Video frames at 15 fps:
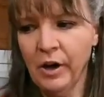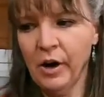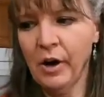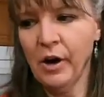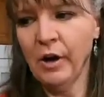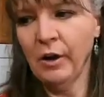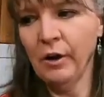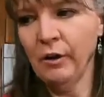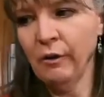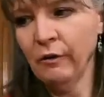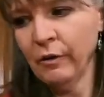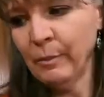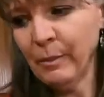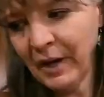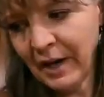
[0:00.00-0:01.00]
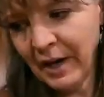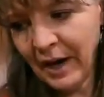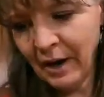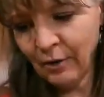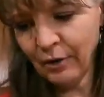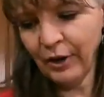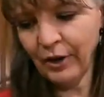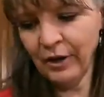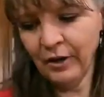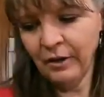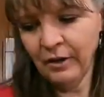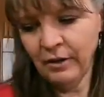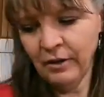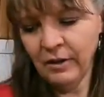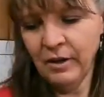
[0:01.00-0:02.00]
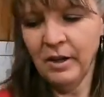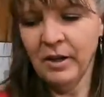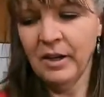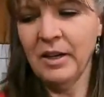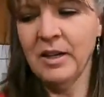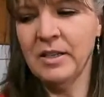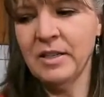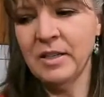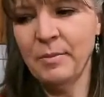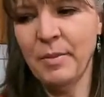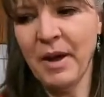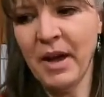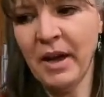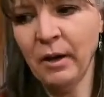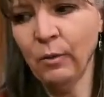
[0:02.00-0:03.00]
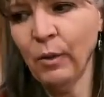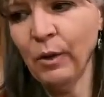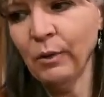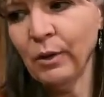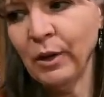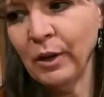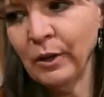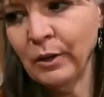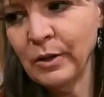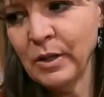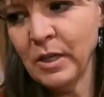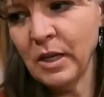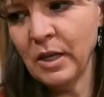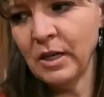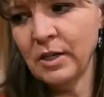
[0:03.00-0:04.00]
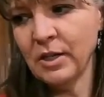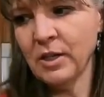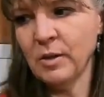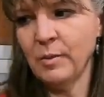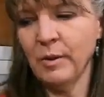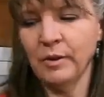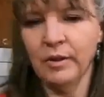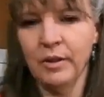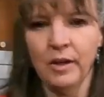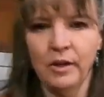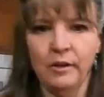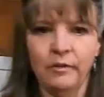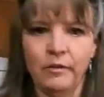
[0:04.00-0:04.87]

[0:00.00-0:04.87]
all over my counter because the bag won't close and I just spilled it all